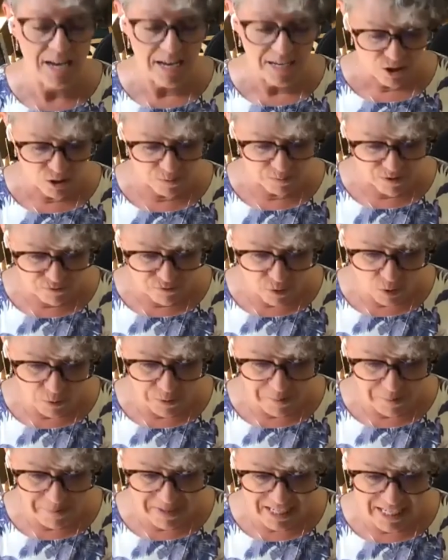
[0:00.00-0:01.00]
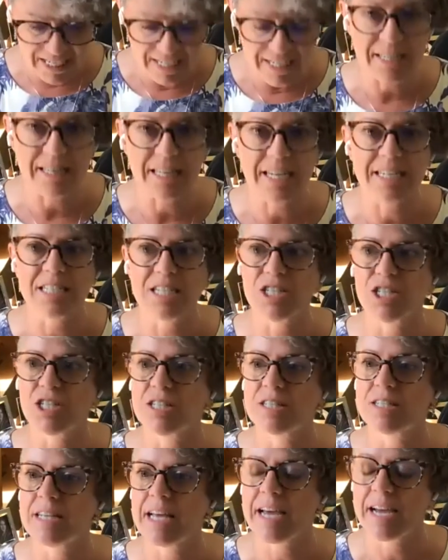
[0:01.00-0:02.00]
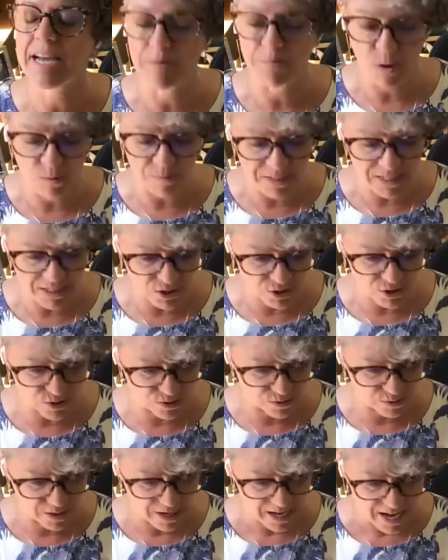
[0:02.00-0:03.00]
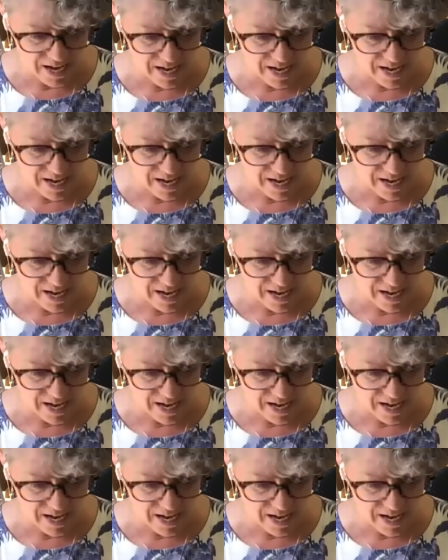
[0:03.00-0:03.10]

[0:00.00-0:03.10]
So before we begin, I'd like to just take a moment to